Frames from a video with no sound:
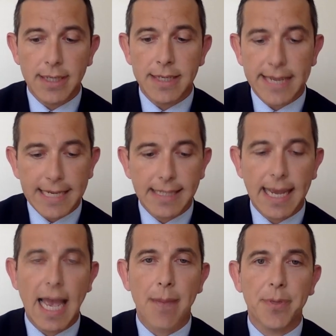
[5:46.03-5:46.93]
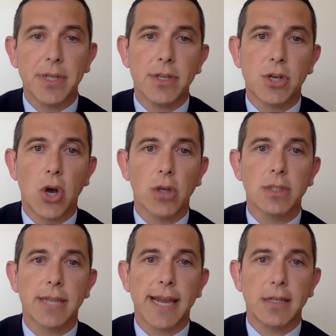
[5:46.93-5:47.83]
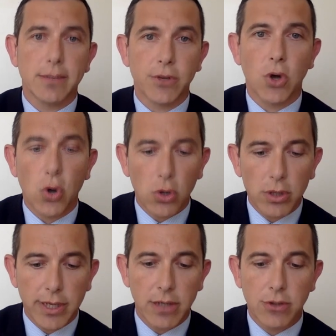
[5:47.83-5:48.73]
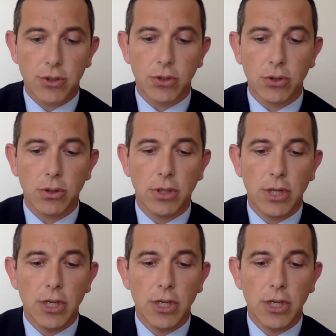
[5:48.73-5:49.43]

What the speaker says: need to happen in the context of an all-girls school